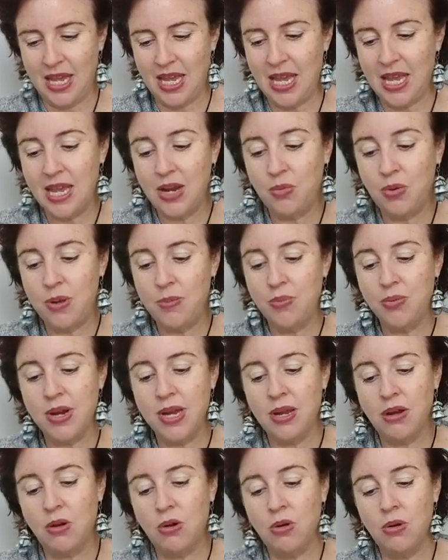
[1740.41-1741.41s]
Here we
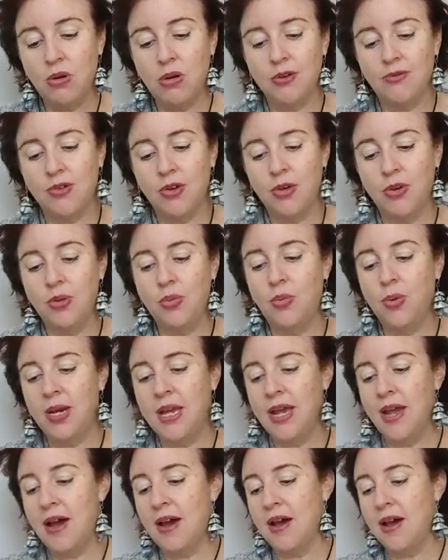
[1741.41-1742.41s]
bring all of who
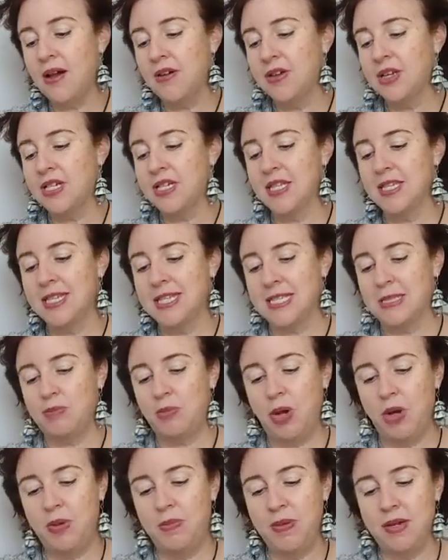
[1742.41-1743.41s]
we are into this
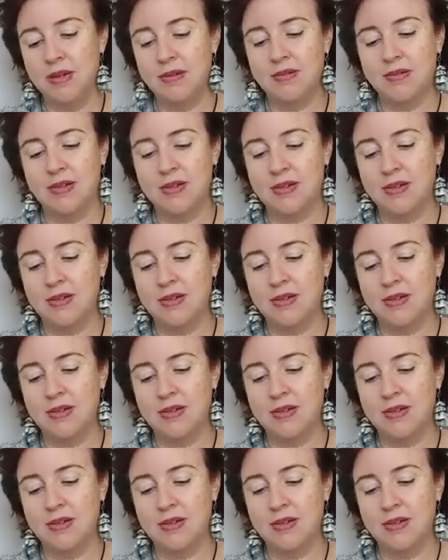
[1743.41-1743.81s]
moment.